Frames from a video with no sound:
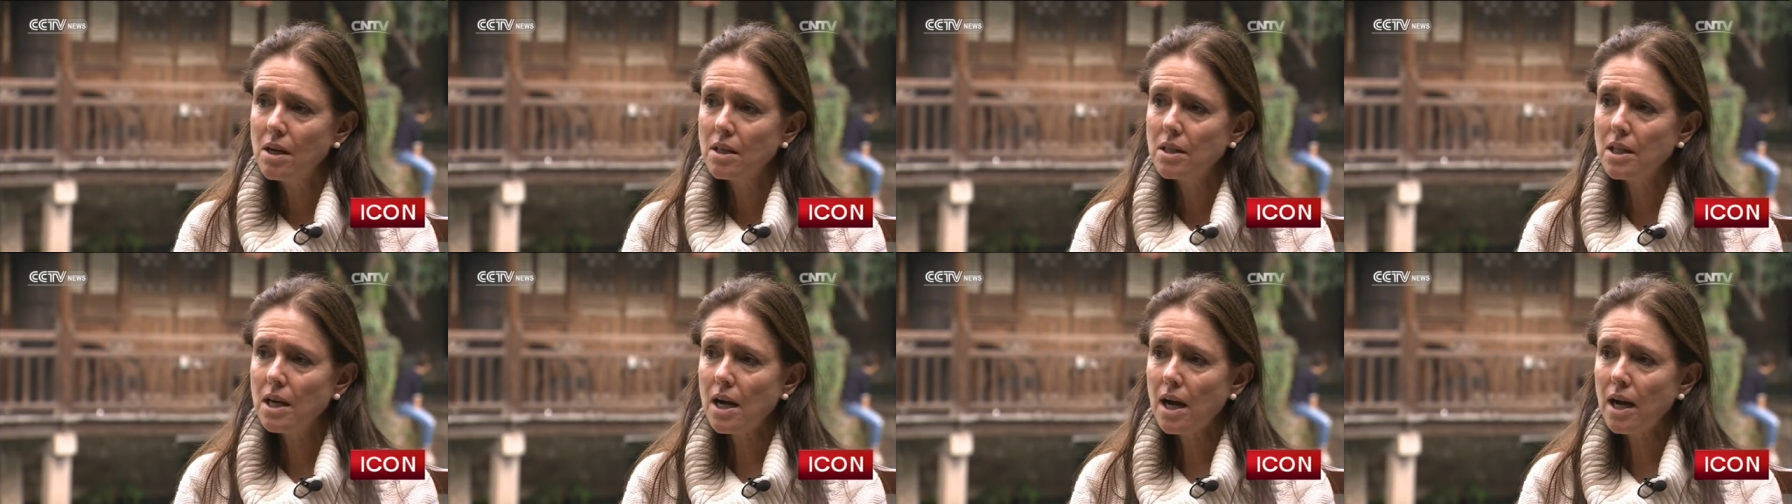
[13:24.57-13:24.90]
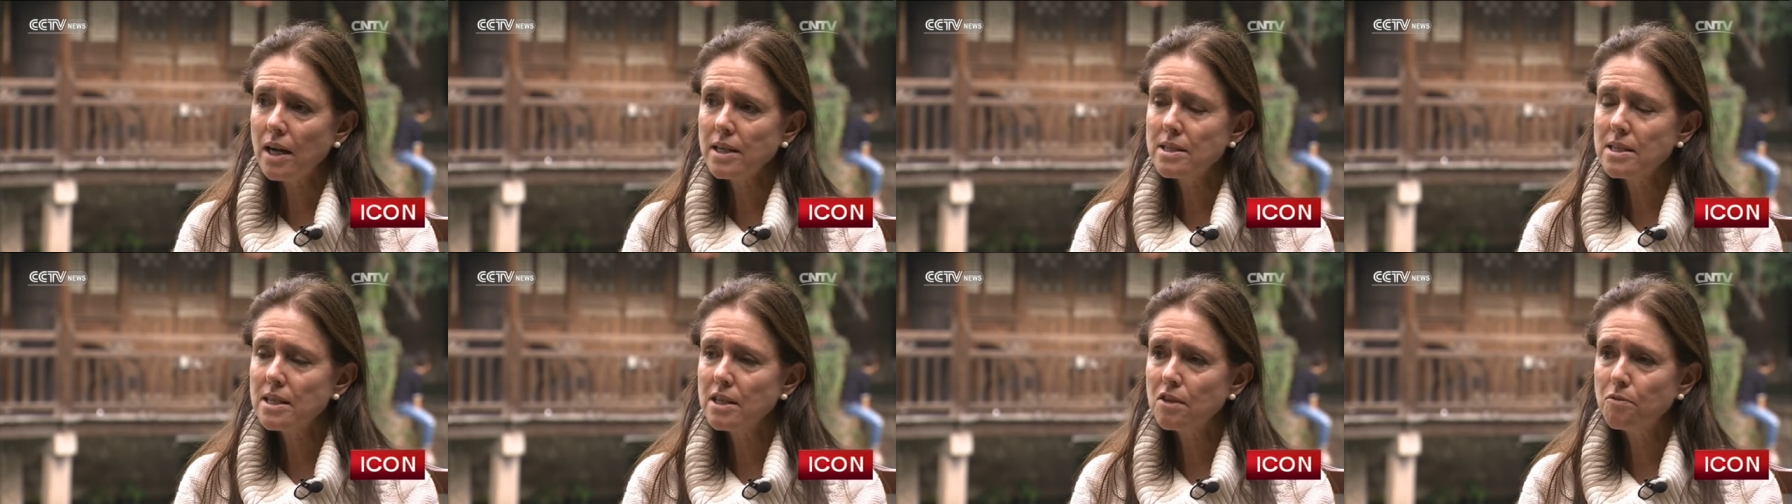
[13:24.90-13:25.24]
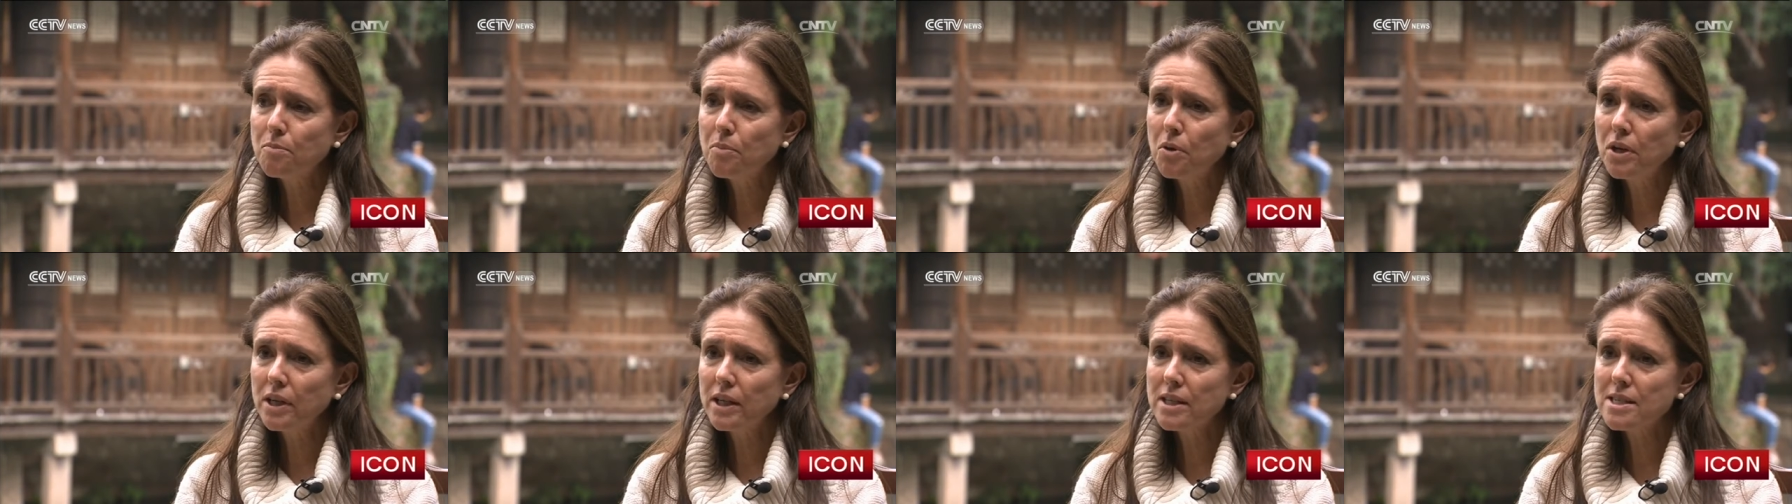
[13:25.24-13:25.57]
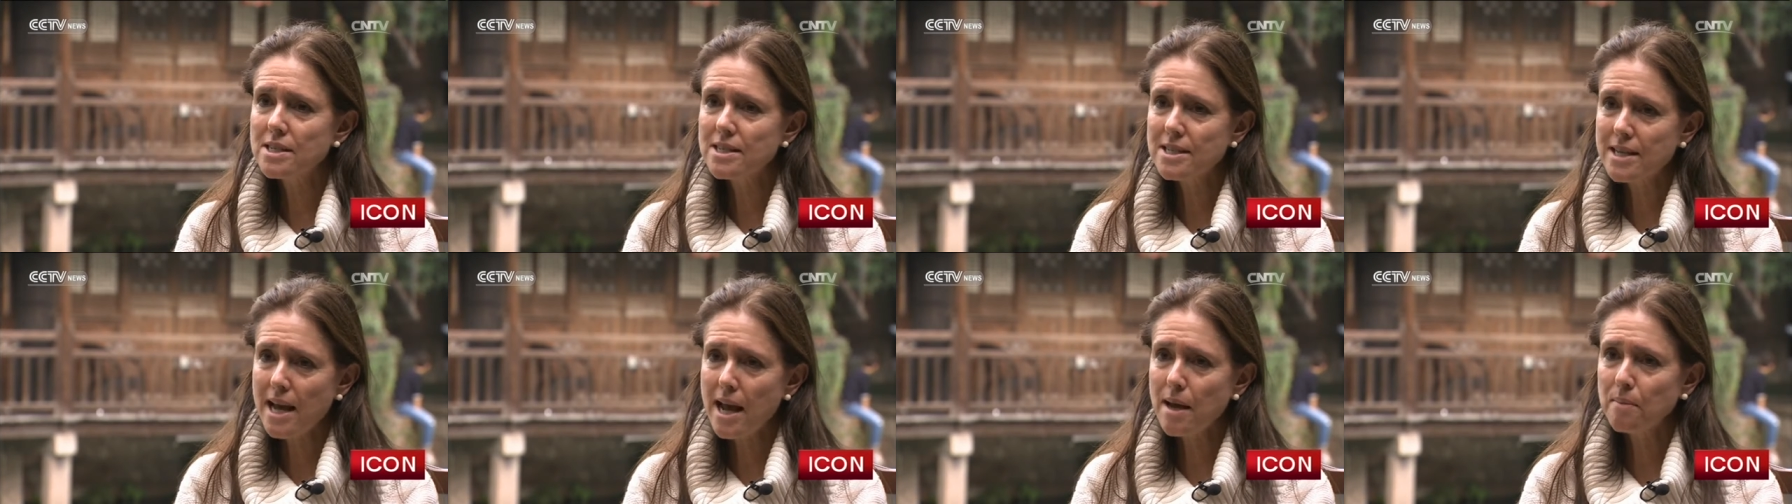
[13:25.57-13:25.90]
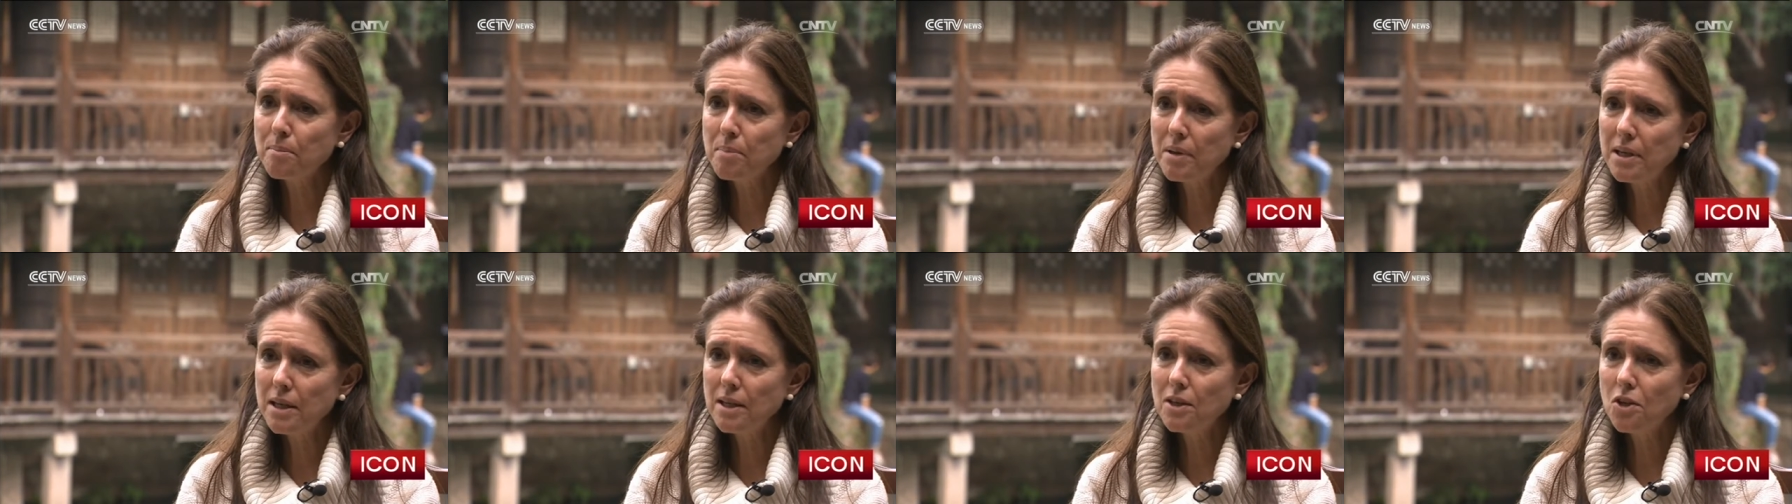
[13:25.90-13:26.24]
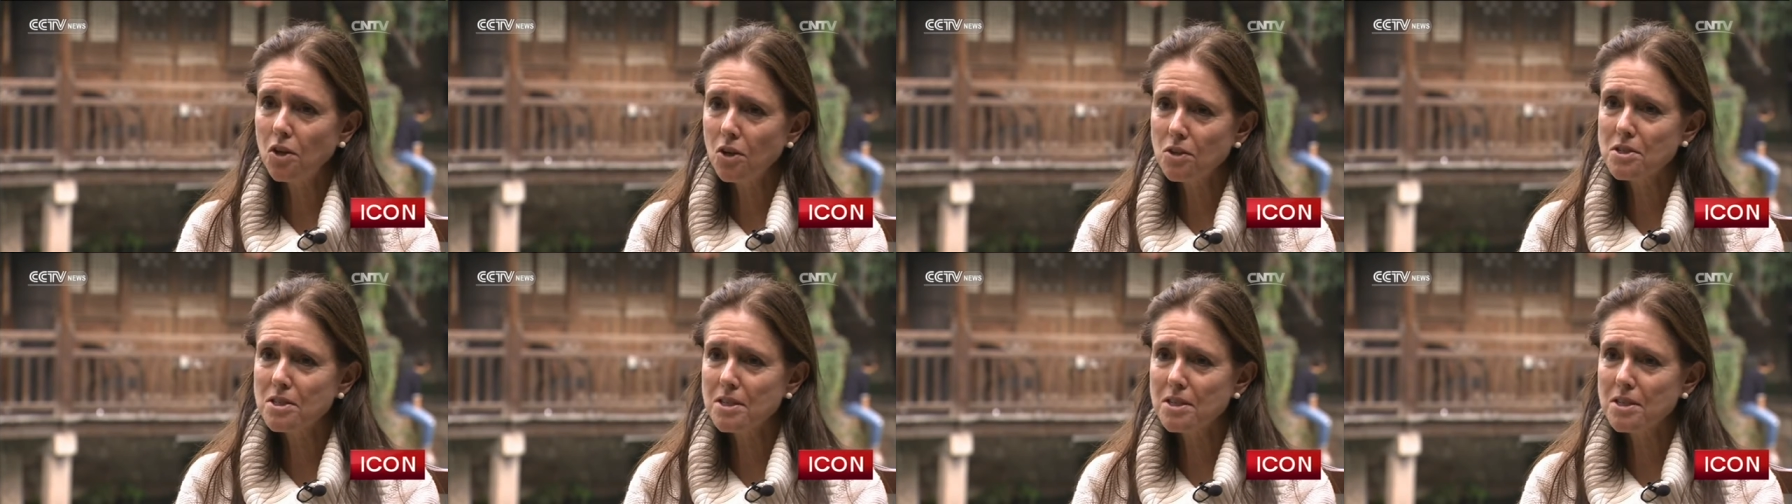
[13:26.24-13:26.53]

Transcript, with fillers: The idea of putting a stampede on